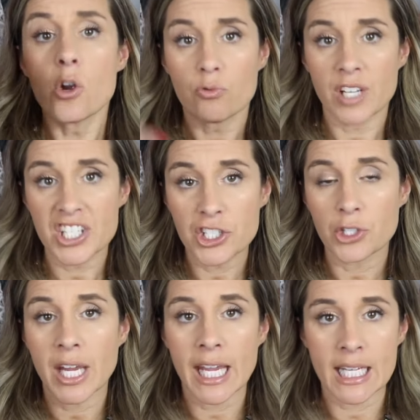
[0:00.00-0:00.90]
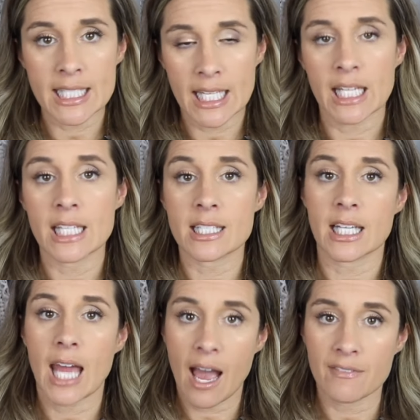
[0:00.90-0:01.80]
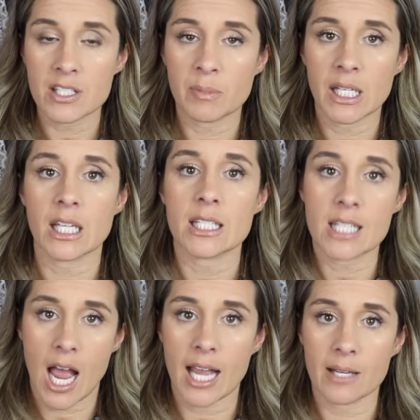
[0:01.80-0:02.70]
reaching your hands in, it's gonna have to be a tie.